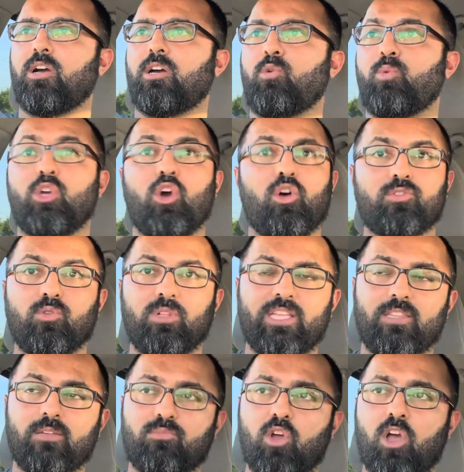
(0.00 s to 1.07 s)
We also
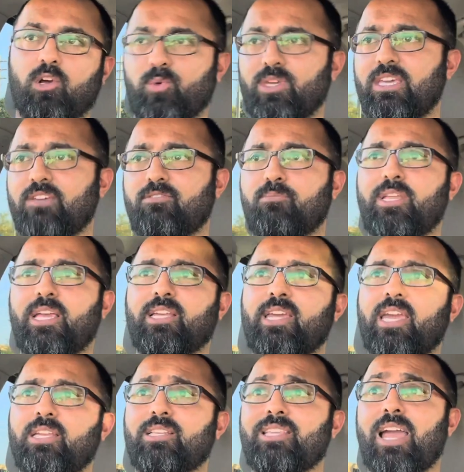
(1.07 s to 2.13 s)
let them talk. We give them
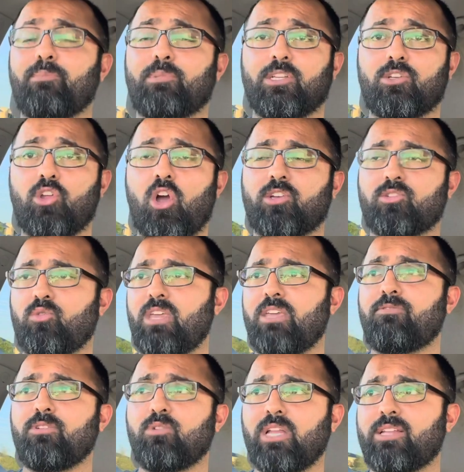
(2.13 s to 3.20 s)
dedicated time to talk so they
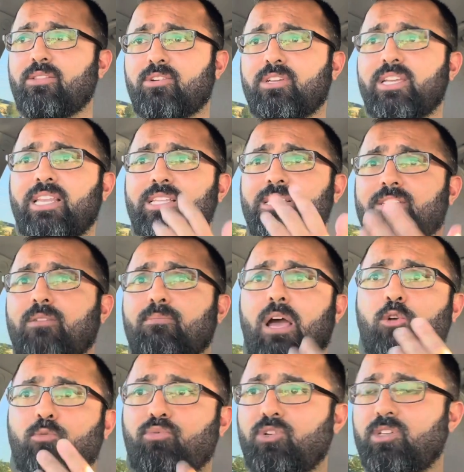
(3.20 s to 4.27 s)
feel like they're getting some
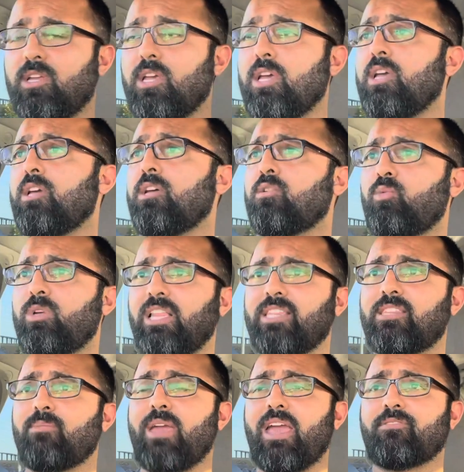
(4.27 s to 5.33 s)
output. We let
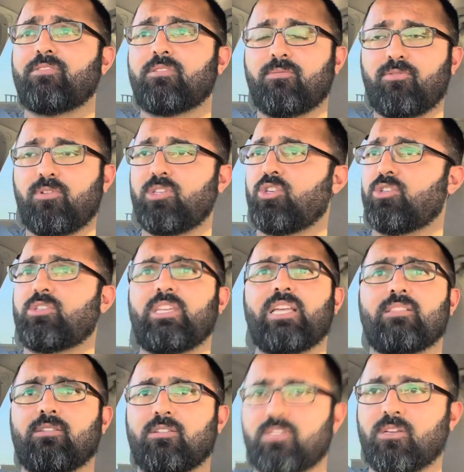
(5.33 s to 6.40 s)
them have some fun. Just
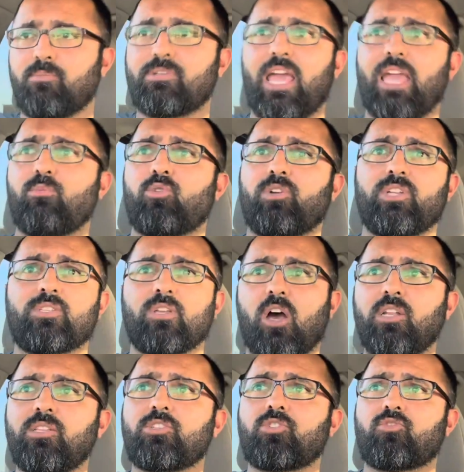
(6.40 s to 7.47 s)
get some time where it's
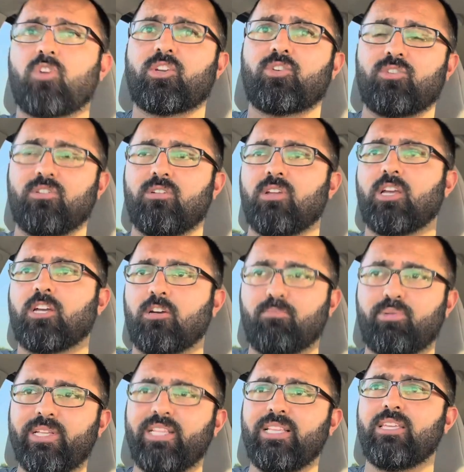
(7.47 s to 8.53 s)
unstructured,
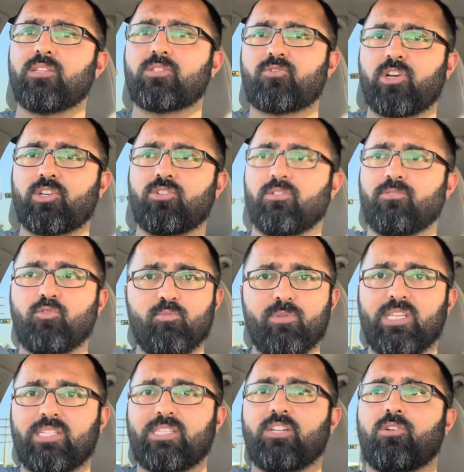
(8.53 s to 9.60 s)
completely unstructured, a few
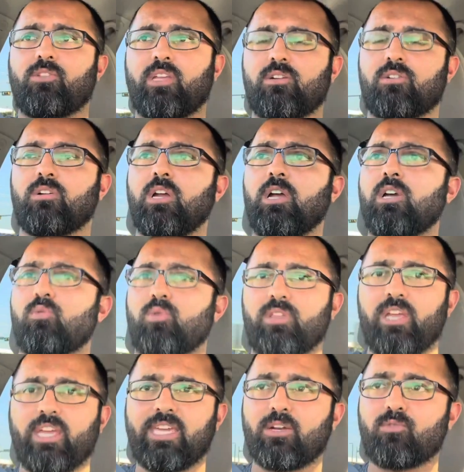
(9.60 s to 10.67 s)
minutes here and there where
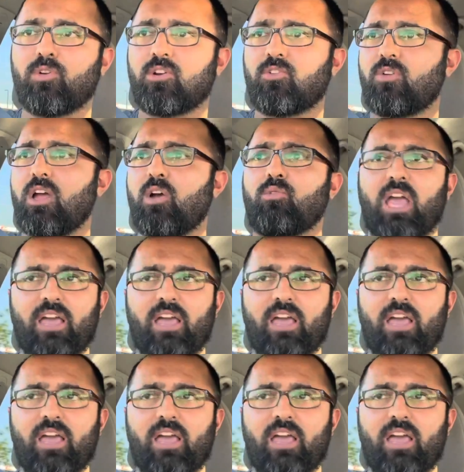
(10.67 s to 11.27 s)
they can run around.